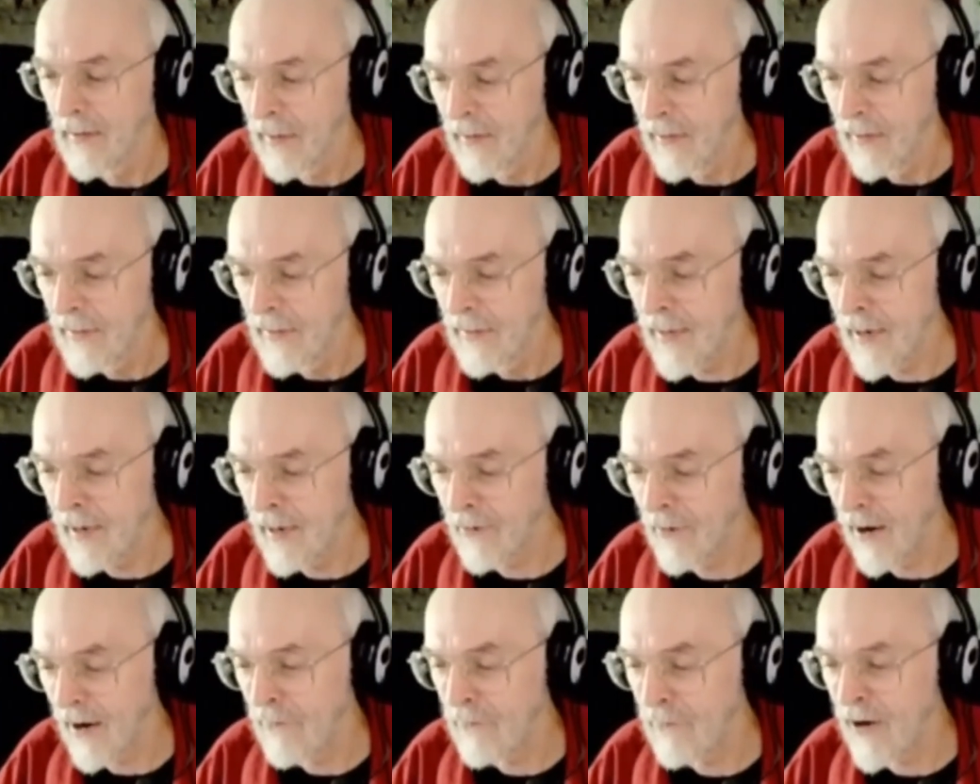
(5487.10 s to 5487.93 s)
There,
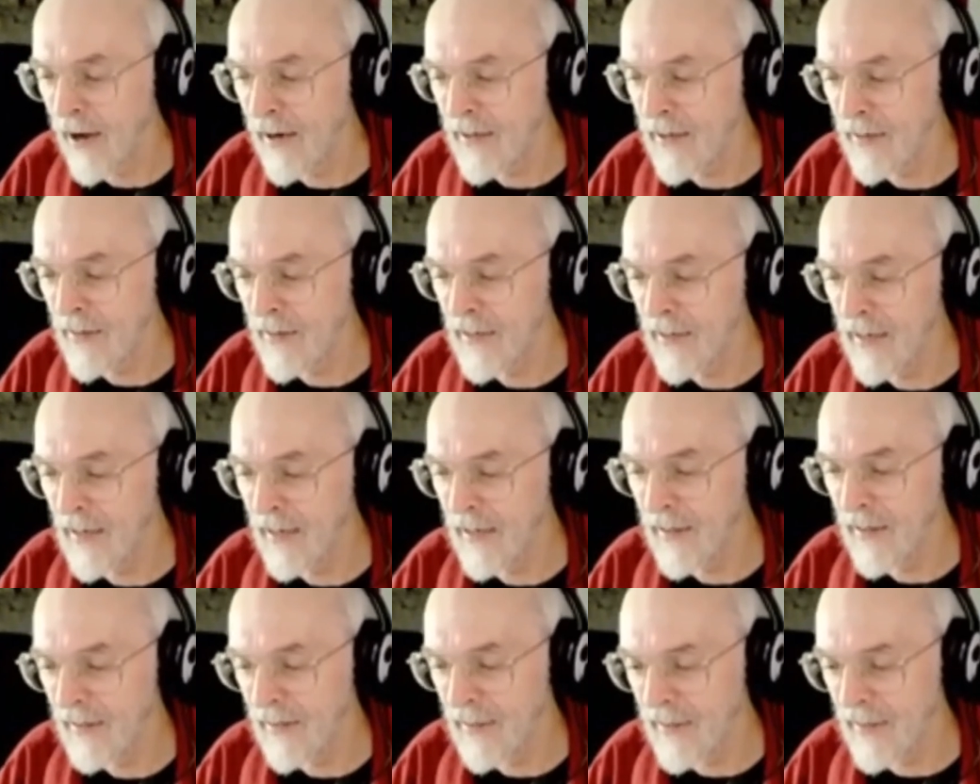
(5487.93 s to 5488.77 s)
I've got in
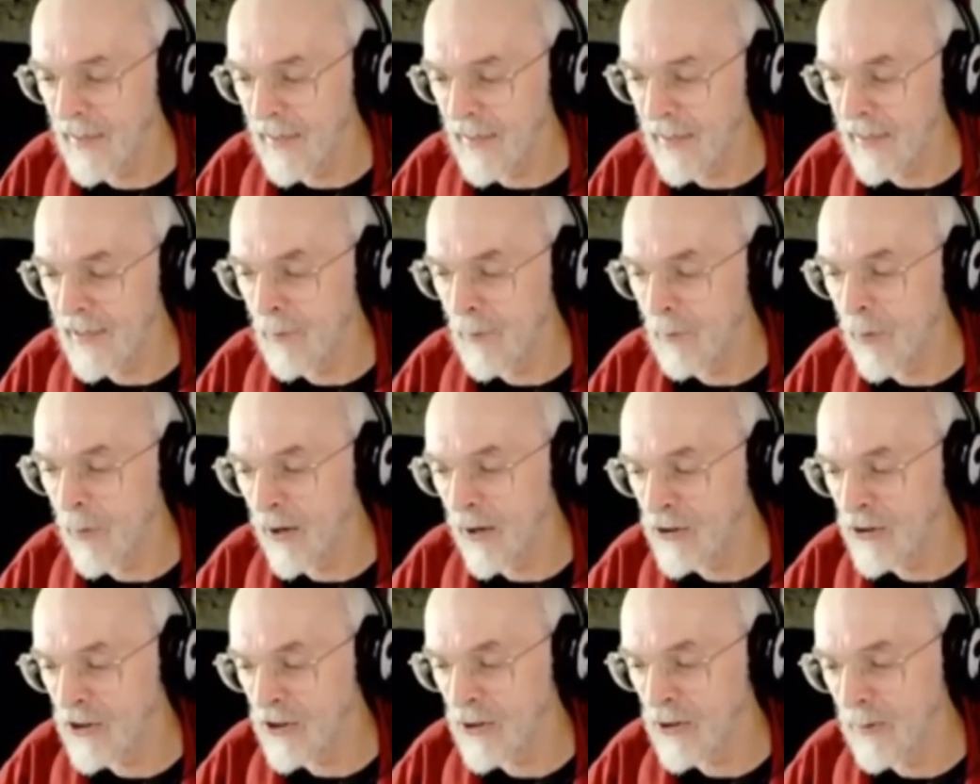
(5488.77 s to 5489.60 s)
the
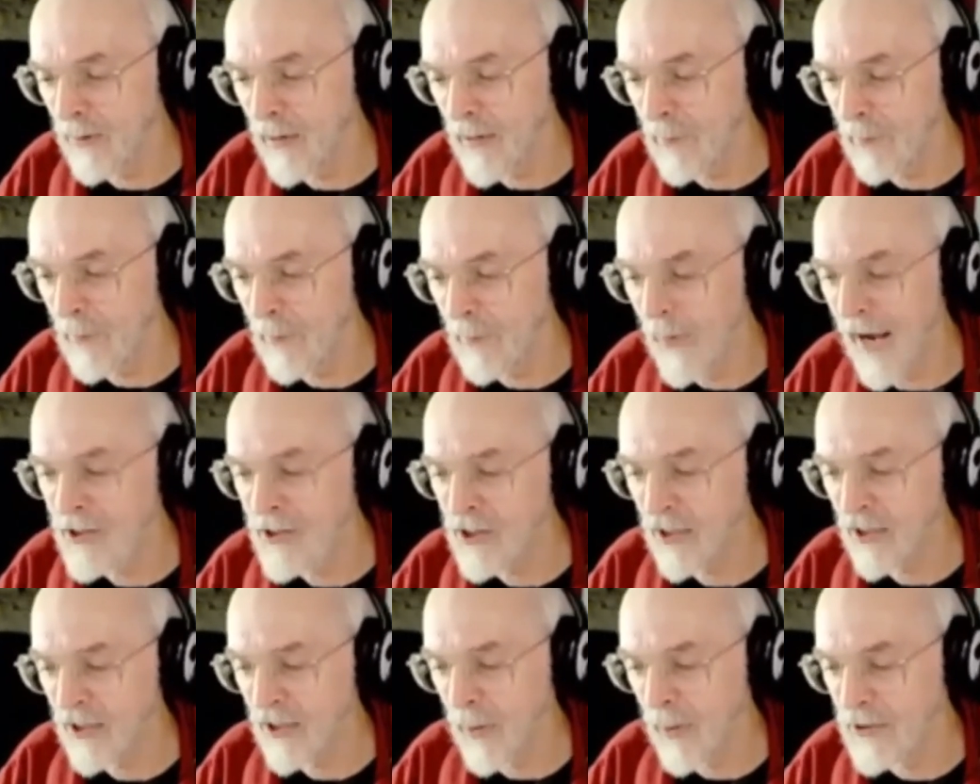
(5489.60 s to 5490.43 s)
compulsory bashing
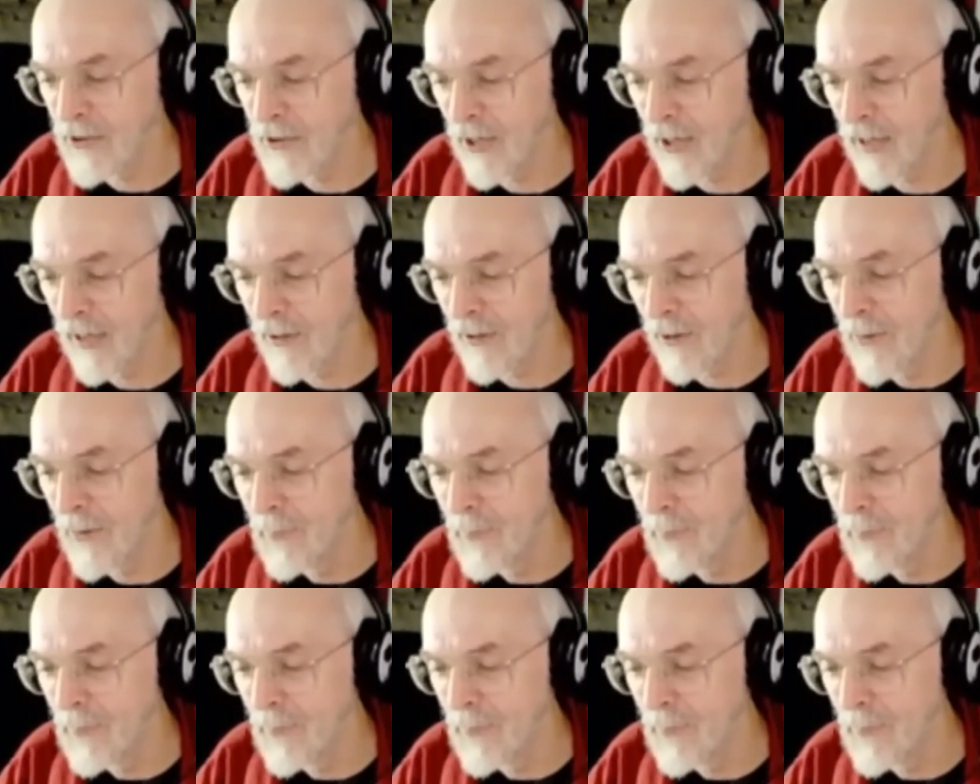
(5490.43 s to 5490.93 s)
Pacheco.